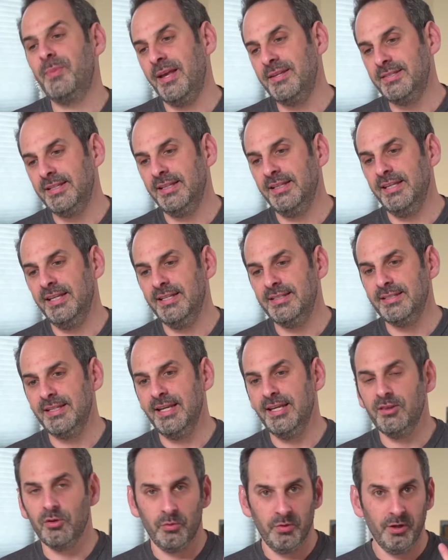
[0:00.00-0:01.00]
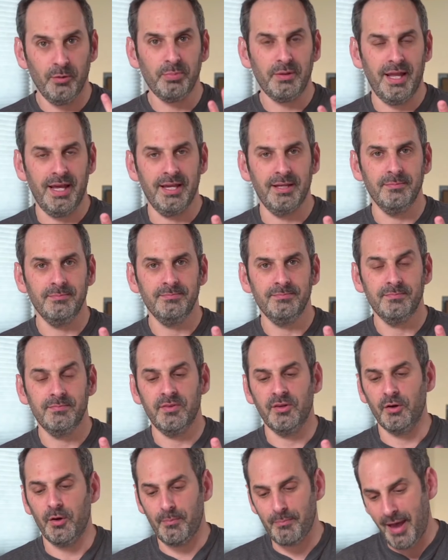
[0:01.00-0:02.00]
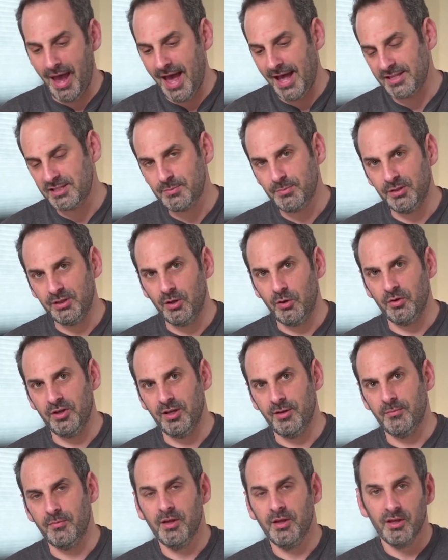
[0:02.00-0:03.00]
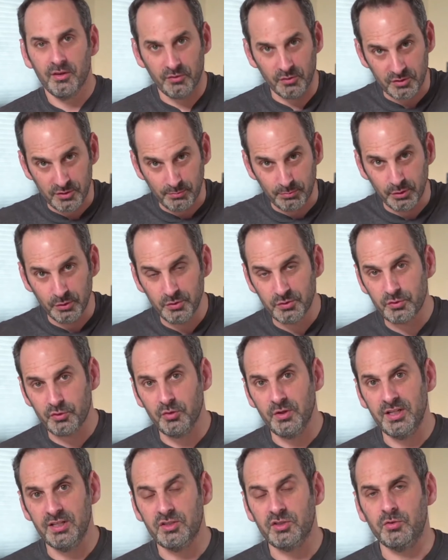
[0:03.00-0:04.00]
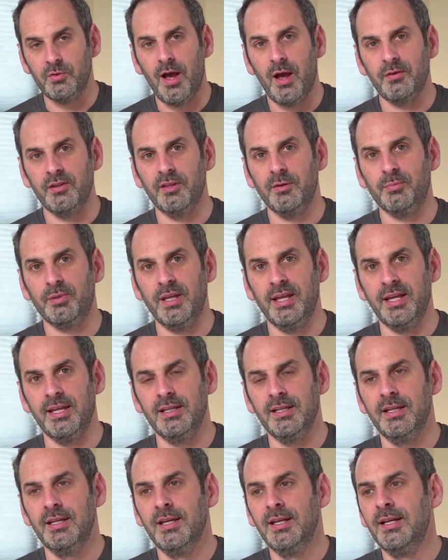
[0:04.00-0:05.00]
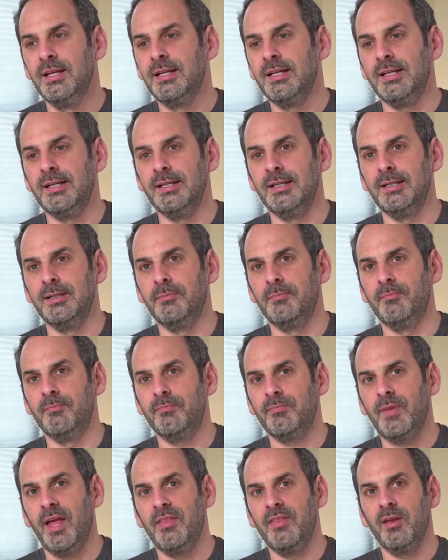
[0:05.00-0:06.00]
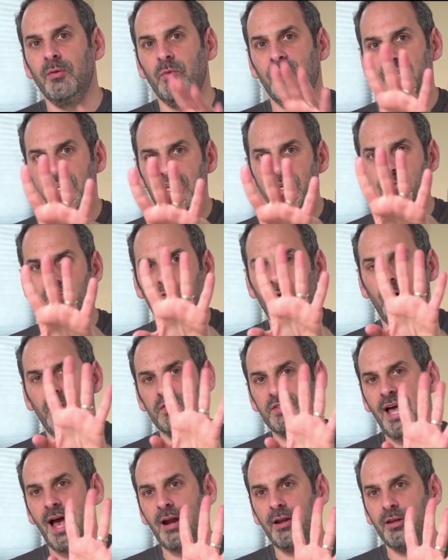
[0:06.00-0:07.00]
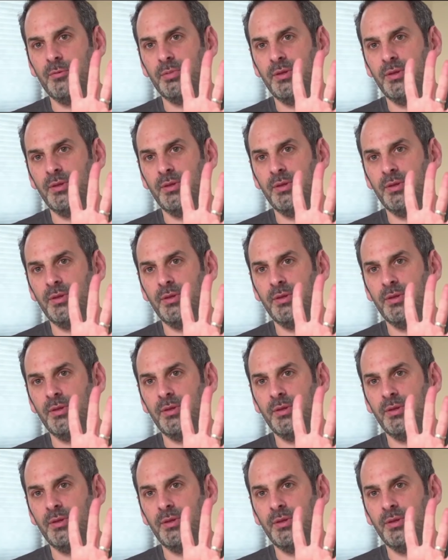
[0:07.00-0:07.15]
Basically, he's in the real plane. There are pads below him. There's a blue screen surrounding the plane. Um, and then when he falls out of